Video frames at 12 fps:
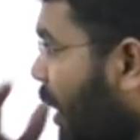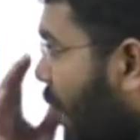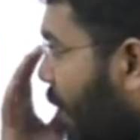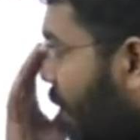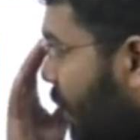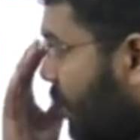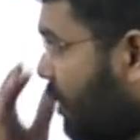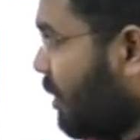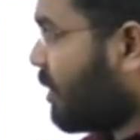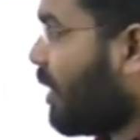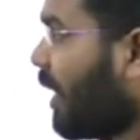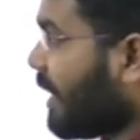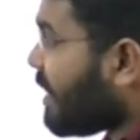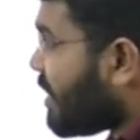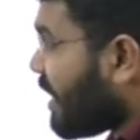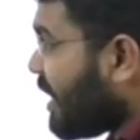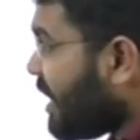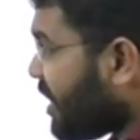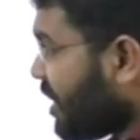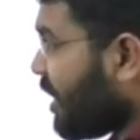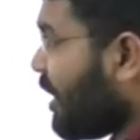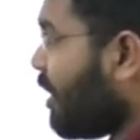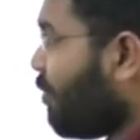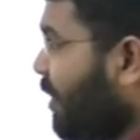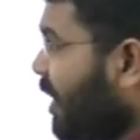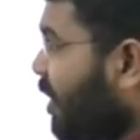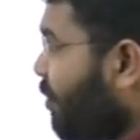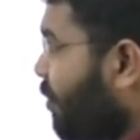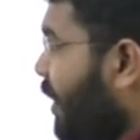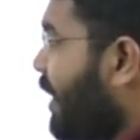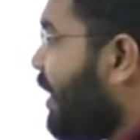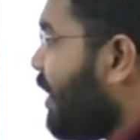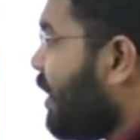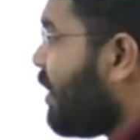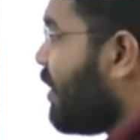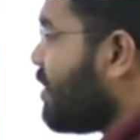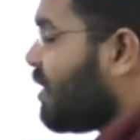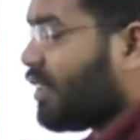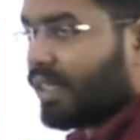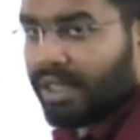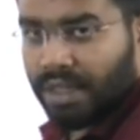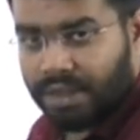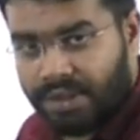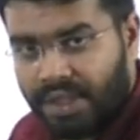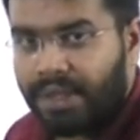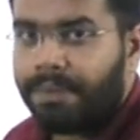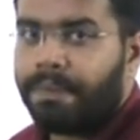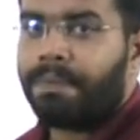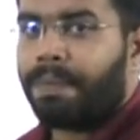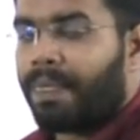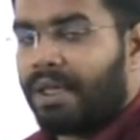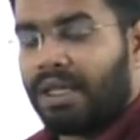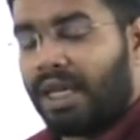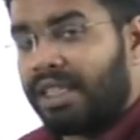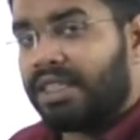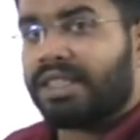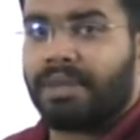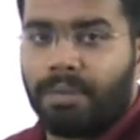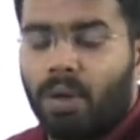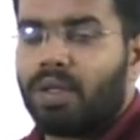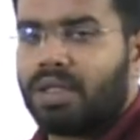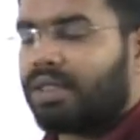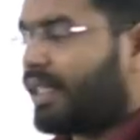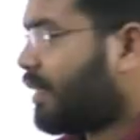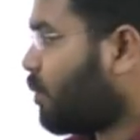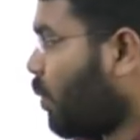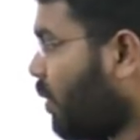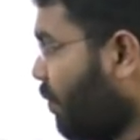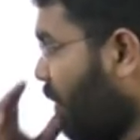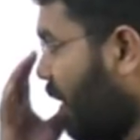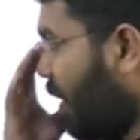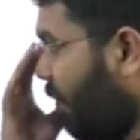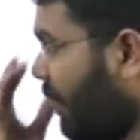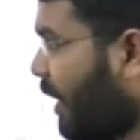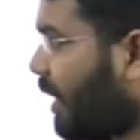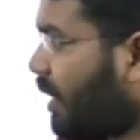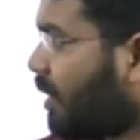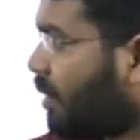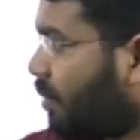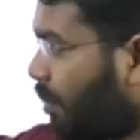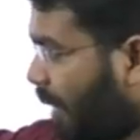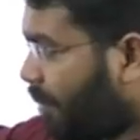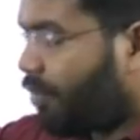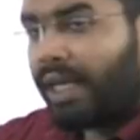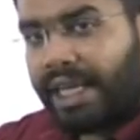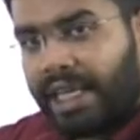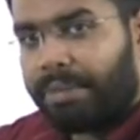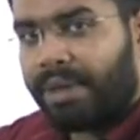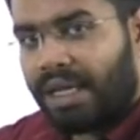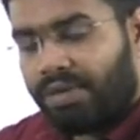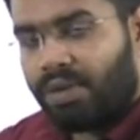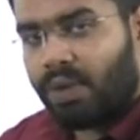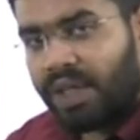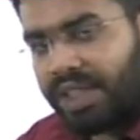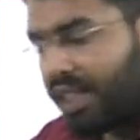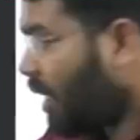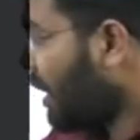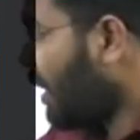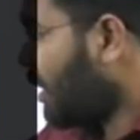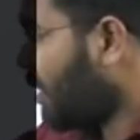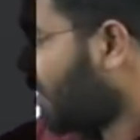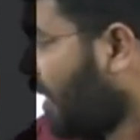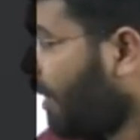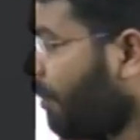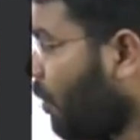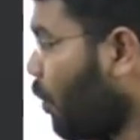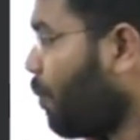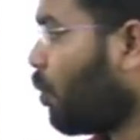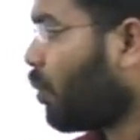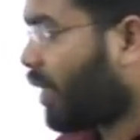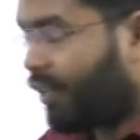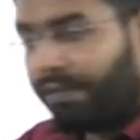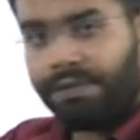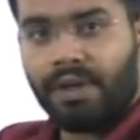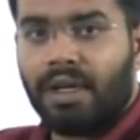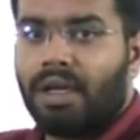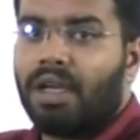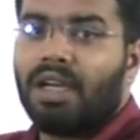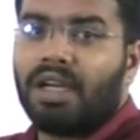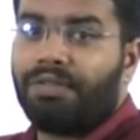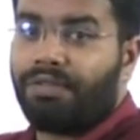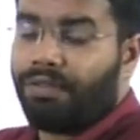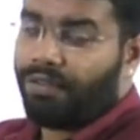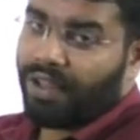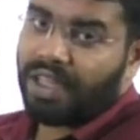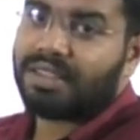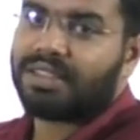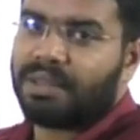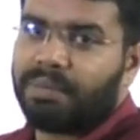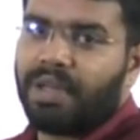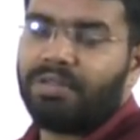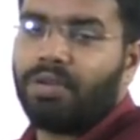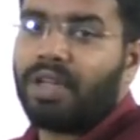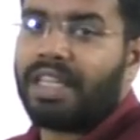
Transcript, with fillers: And this is the highest recognition in the field of Indian literature in the country, the highest amount, that is what we are giving, and by KK Birla Foundation, the same group who give Vyas Samman for